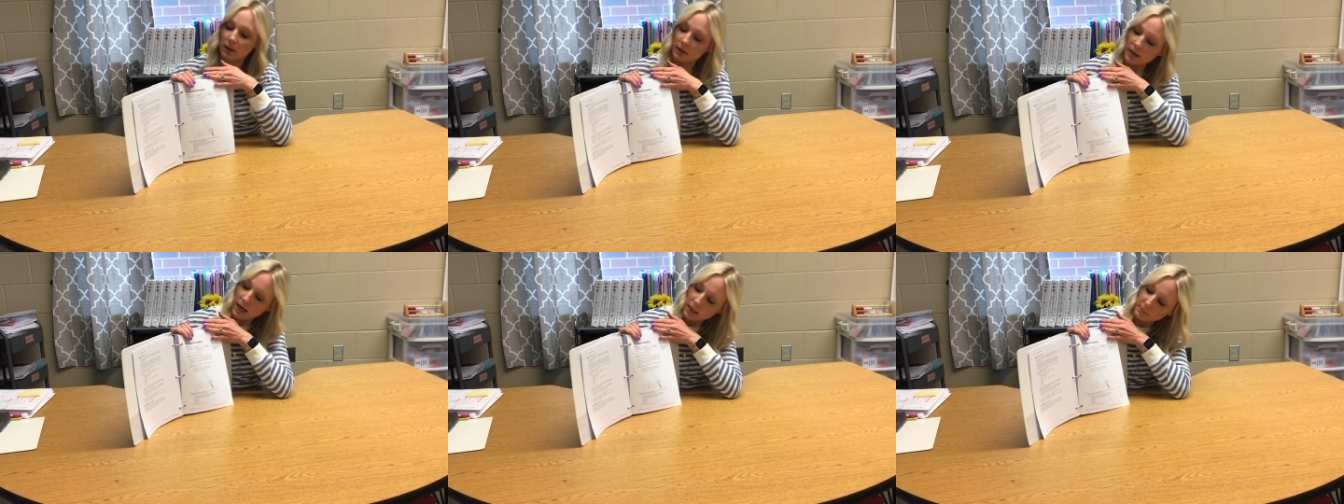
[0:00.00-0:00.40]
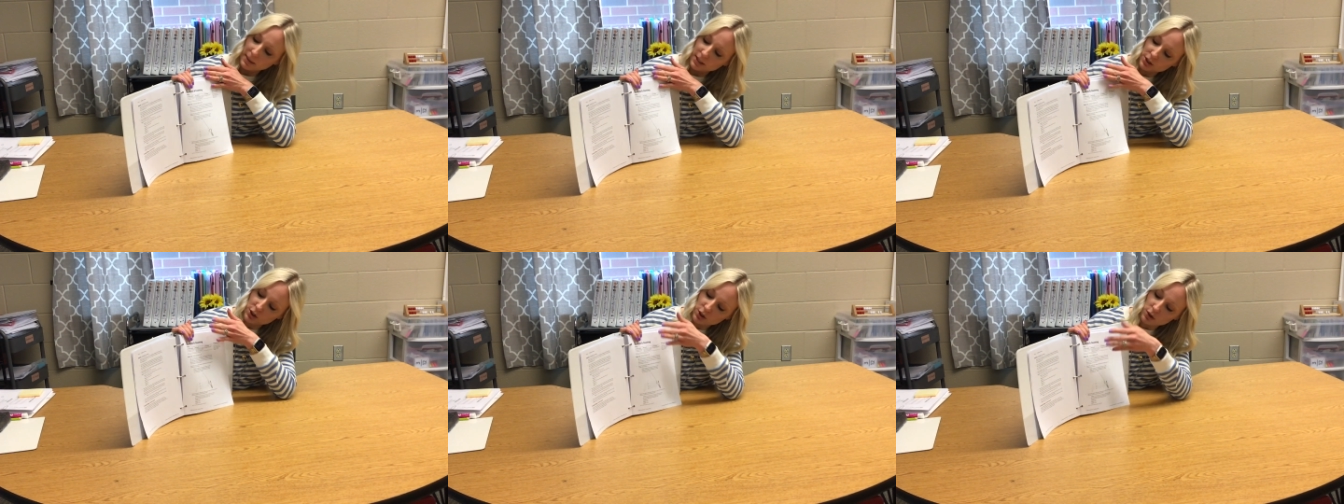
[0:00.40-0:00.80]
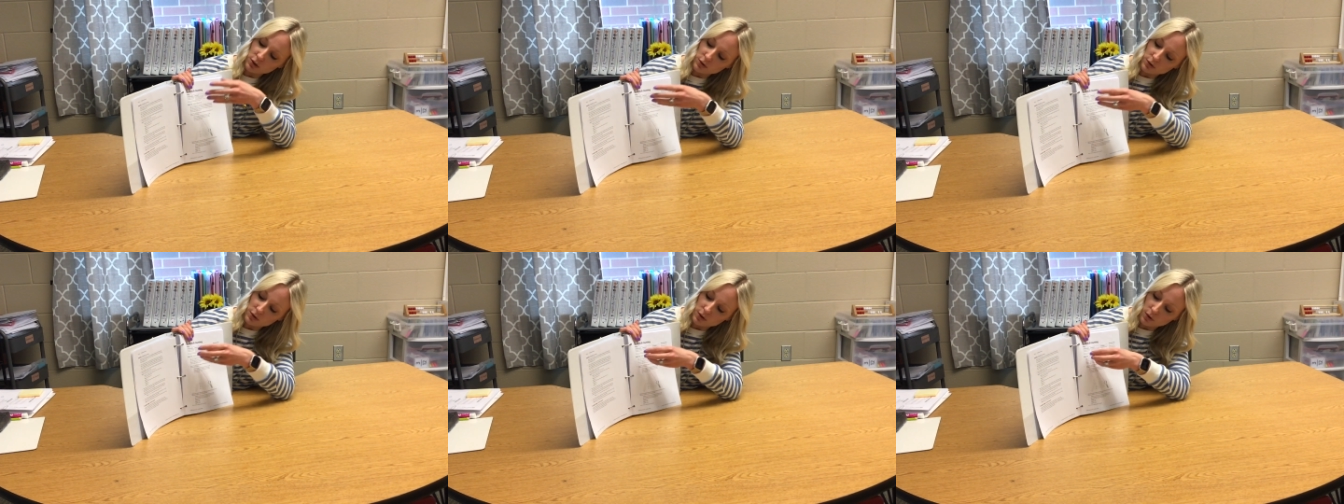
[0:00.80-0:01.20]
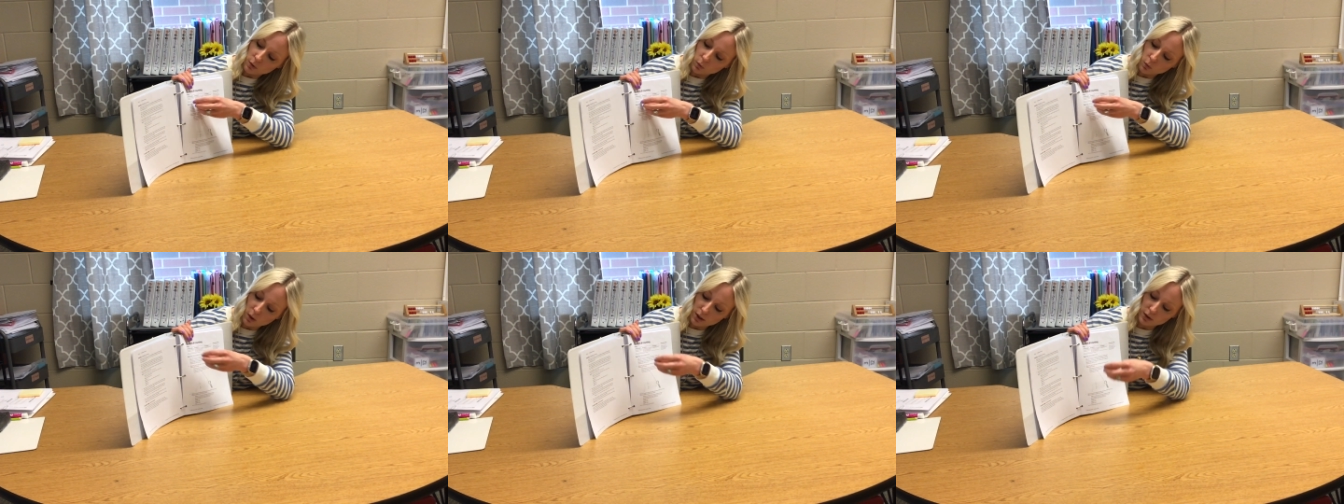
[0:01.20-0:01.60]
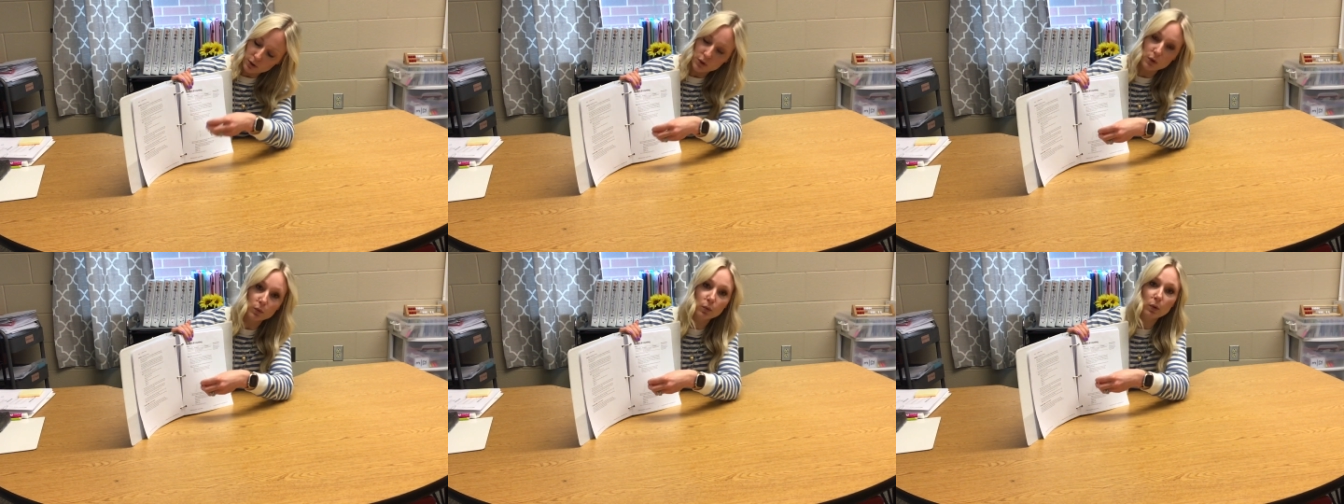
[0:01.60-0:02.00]
I might choose 1 or
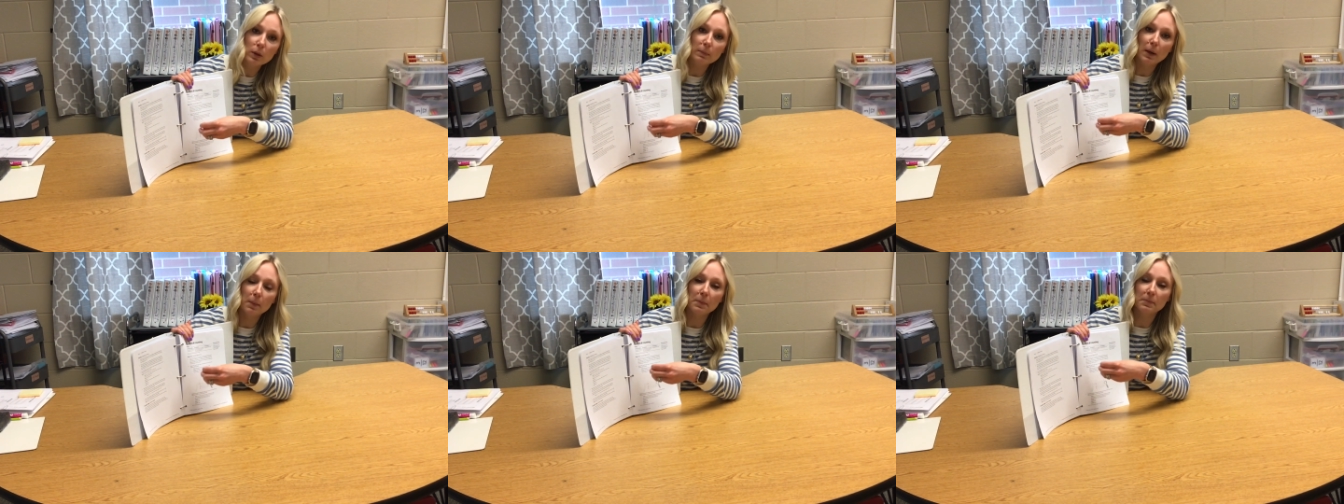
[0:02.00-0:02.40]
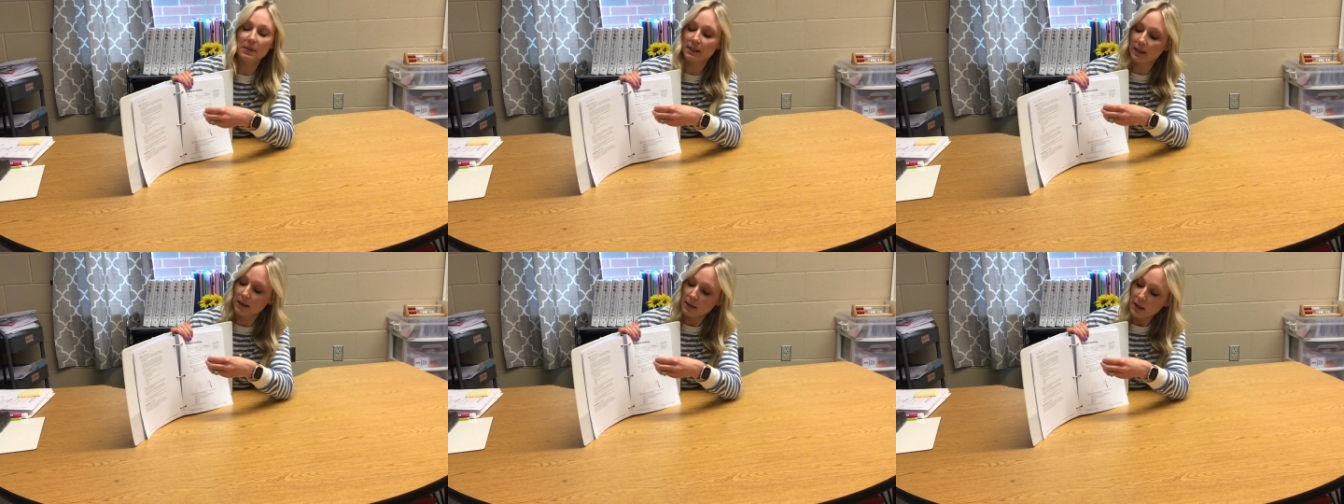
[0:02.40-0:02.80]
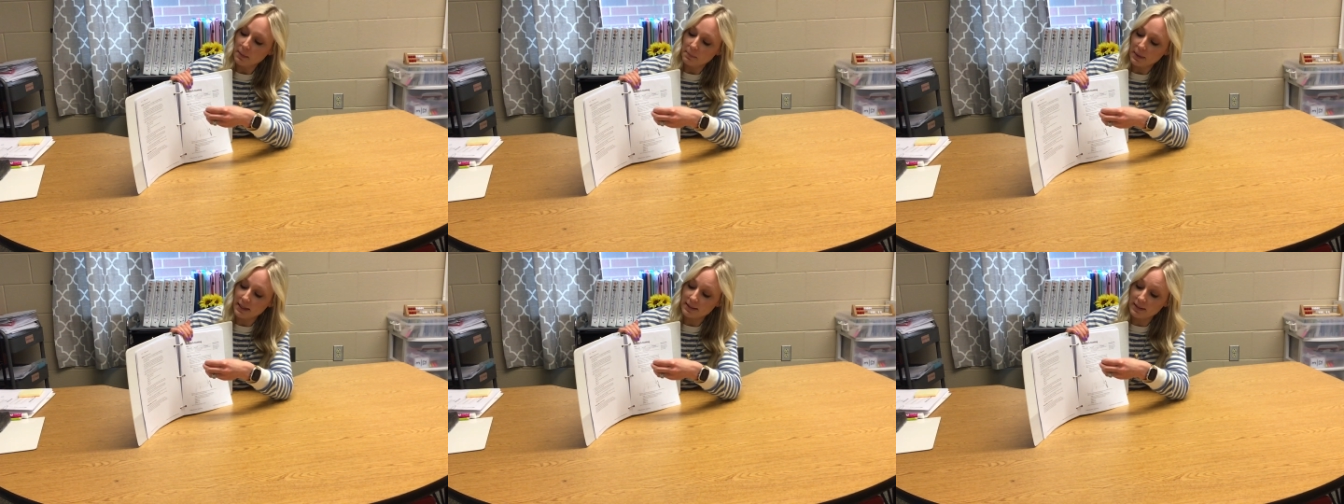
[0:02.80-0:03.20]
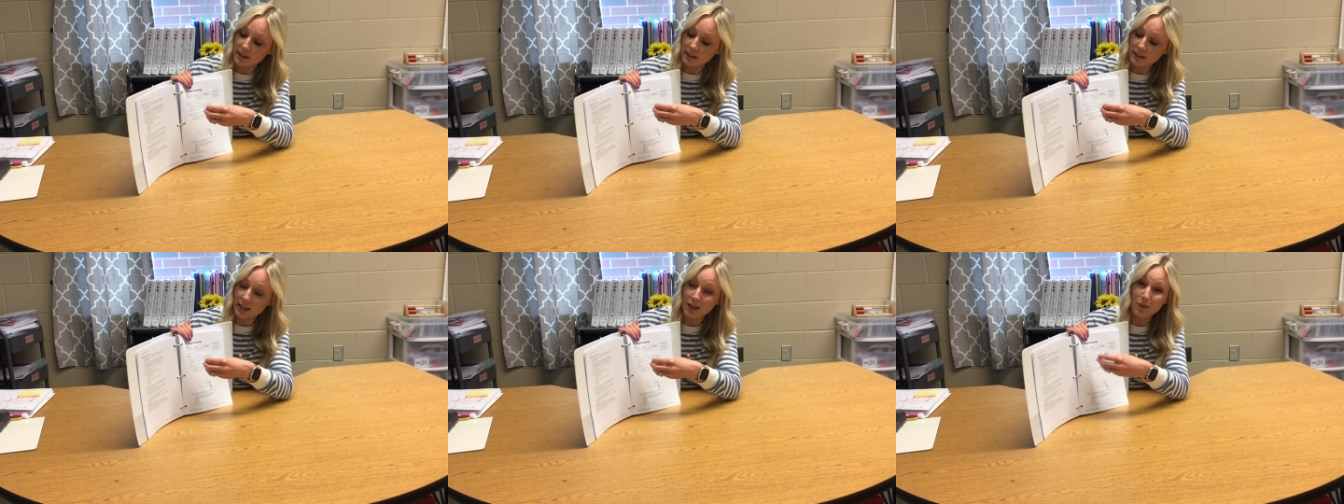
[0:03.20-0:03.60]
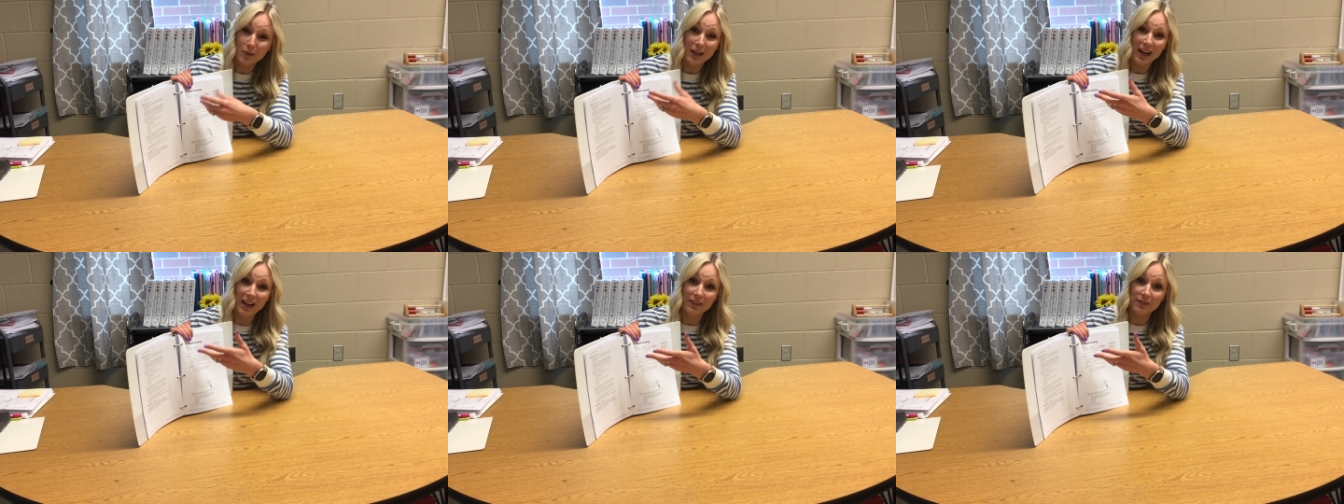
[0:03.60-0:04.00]
2 warm-ups based on, again, what
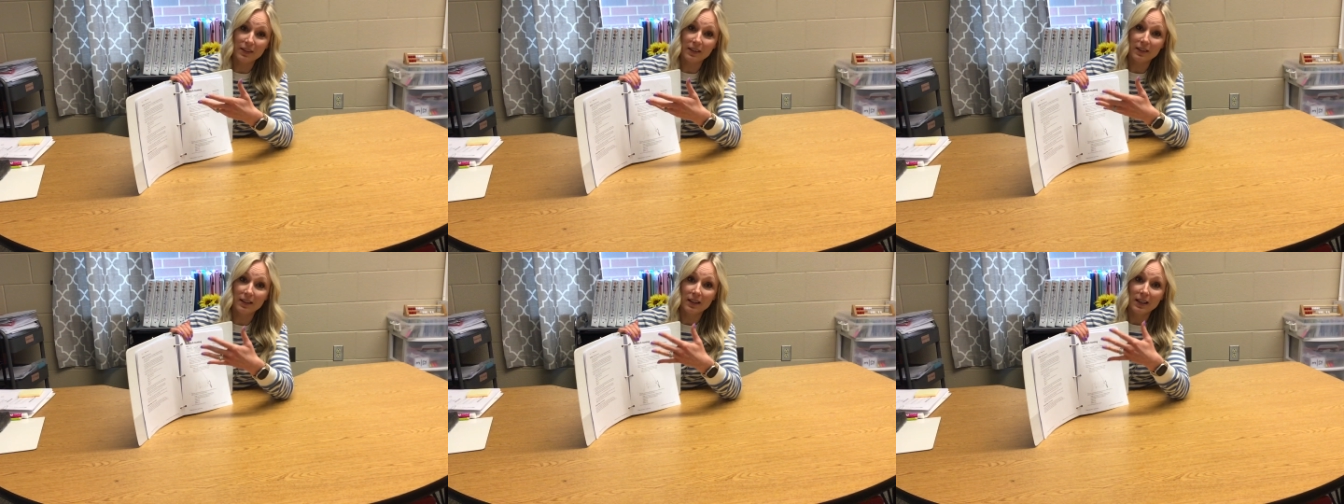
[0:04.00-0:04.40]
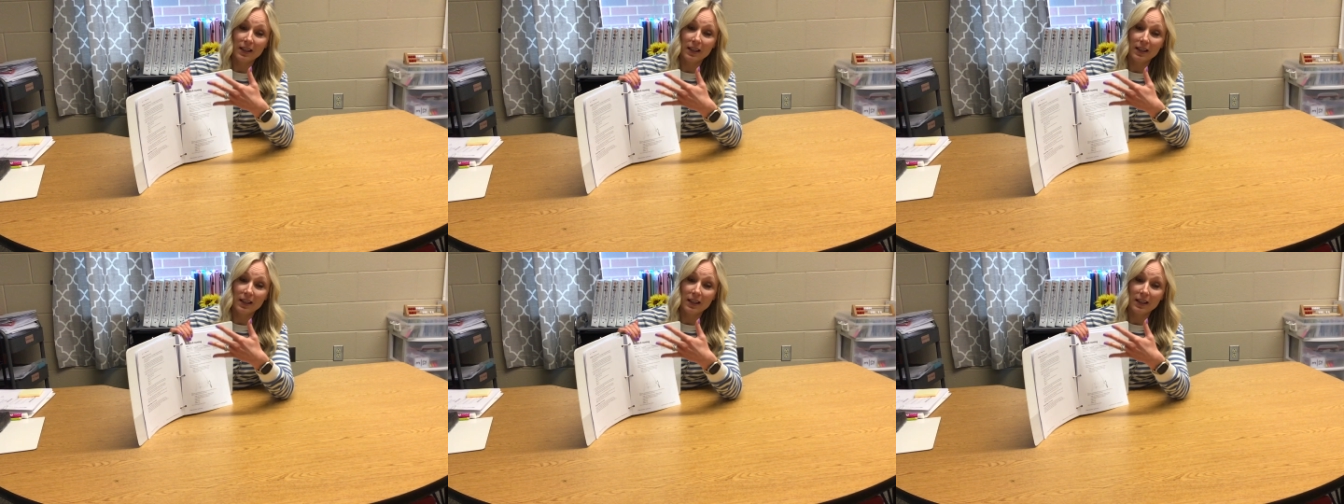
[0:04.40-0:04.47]
I feel